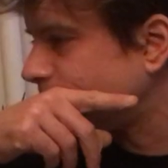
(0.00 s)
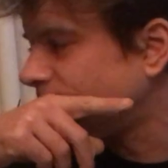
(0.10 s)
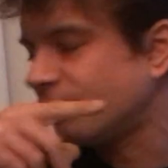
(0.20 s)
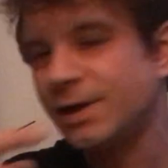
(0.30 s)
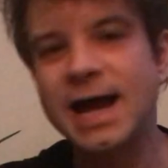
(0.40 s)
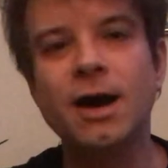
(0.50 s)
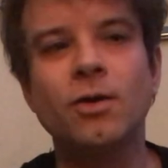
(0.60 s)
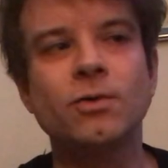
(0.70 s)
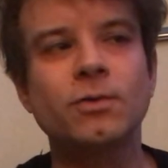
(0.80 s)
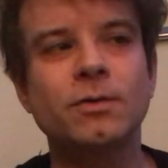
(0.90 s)
for
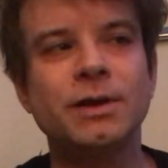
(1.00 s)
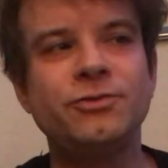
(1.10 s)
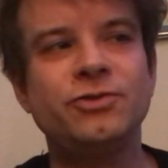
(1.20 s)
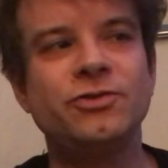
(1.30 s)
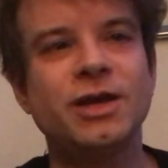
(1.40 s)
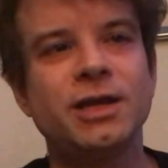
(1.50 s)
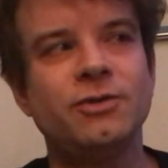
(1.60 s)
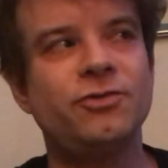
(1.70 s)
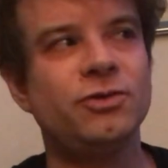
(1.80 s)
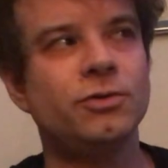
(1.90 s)
now, let's just get
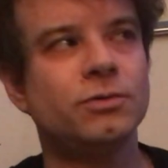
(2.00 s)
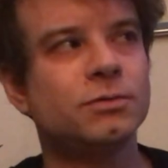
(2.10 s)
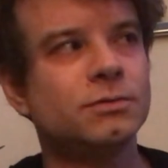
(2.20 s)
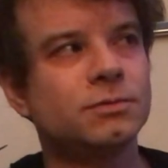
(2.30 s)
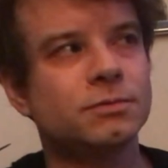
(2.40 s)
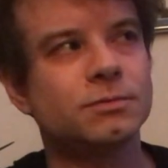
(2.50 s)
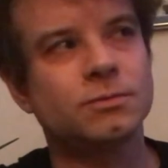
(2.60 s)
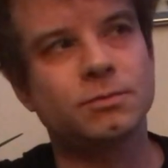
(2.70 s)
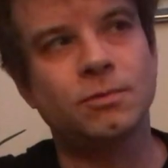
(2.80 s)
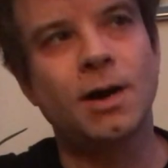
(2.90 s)
into
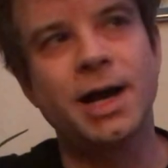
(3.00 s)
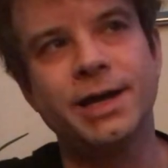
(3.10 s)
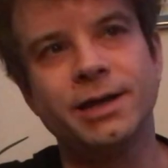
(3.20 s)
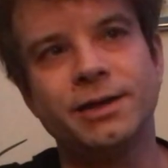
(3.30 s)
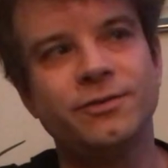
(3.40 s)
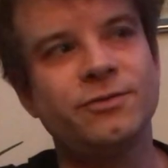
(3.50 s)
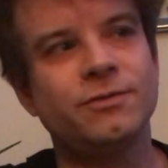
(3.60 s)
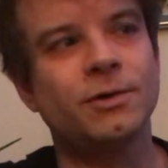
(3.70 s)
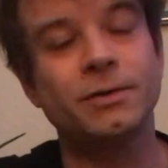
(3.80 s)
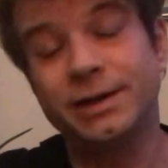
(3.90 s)
why
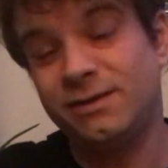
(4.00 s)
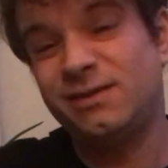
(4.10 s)
it's not